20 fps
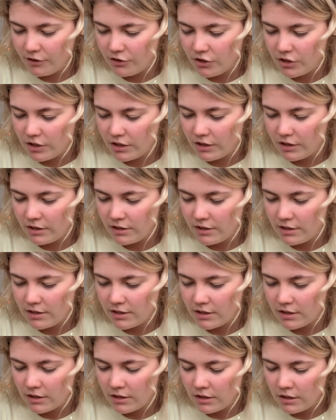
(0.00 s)

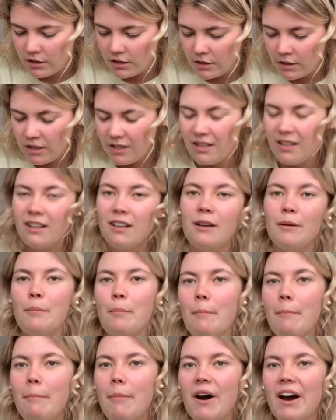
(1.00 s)
is,
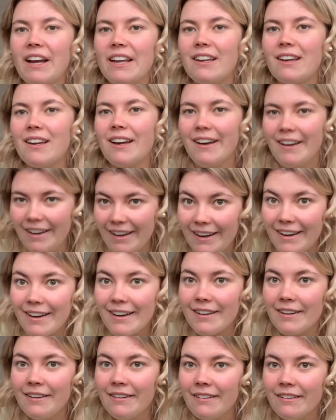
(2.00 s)
but I
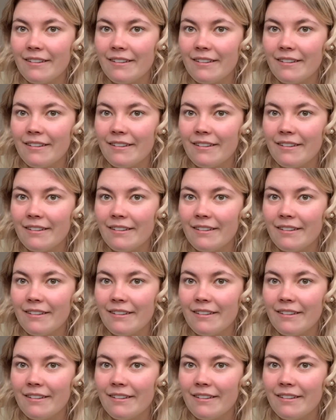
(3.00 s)
can't,